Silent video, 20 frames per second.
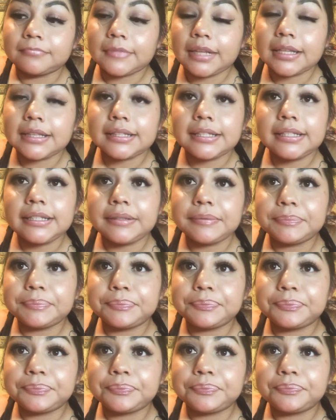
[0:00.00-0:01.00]
that's it.
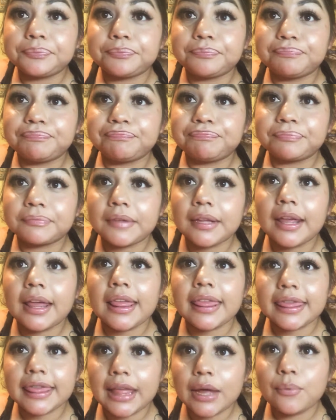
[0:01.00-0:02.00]

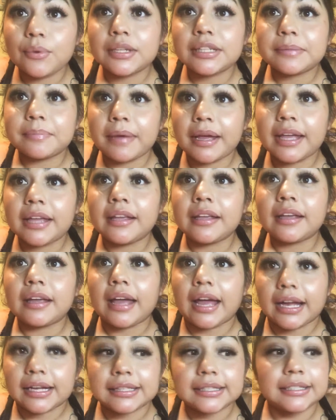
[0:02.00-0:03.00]
That was my
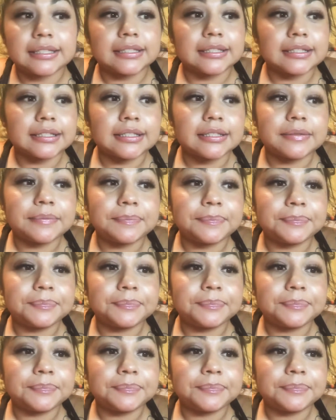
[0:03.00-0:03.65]
accident